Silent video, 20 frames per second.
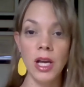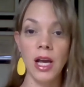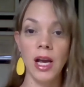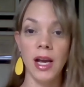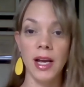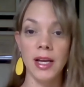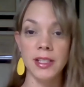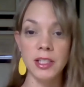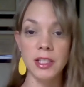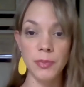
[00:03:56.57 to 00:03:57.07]

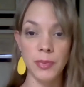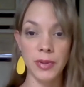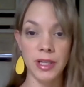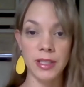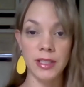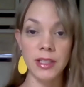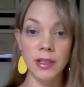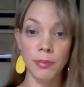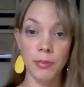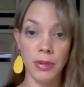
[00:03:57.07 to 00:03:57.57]
has been
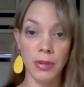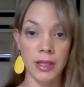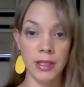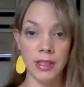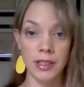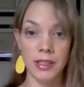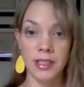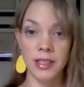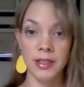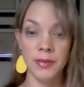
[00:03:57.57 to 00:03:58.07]

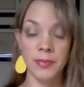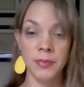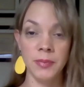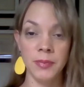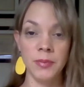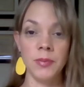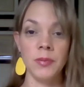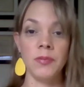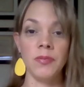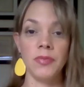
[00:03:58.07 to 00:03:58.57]
debunked
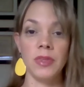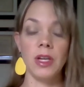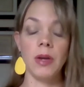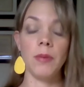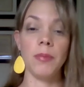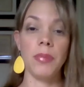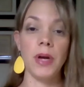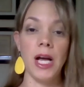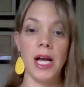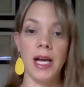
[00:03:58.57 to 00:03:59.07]

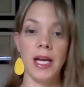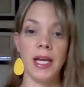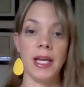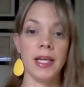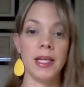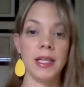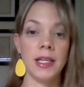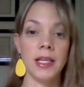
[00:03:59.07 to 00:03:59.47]
by